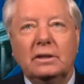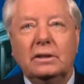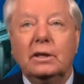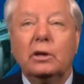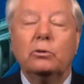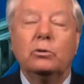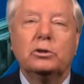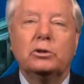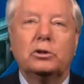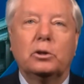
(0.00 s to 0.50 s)

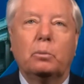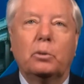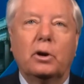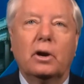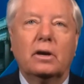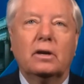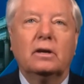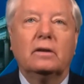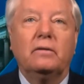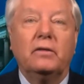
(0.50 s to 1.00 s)
No, it's a
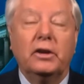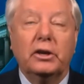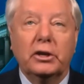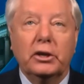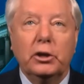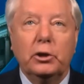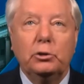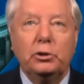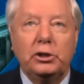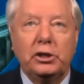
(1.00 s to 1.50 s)
product of
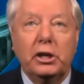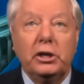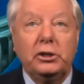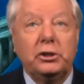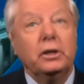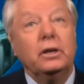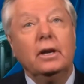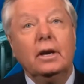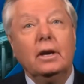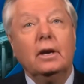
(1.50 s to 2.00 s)

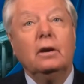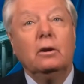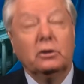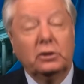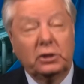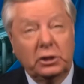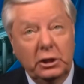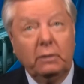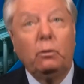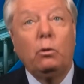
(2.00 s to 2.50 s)
negotiation.
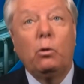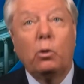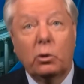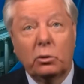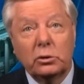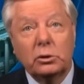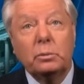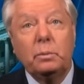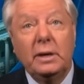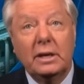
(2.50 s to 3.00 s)
Civil War
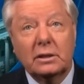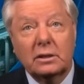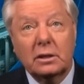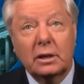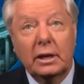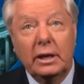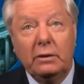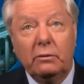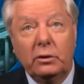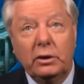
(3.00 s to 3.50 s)
was about
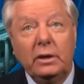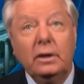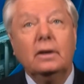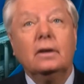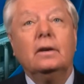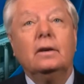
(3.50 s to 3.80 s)
slavery.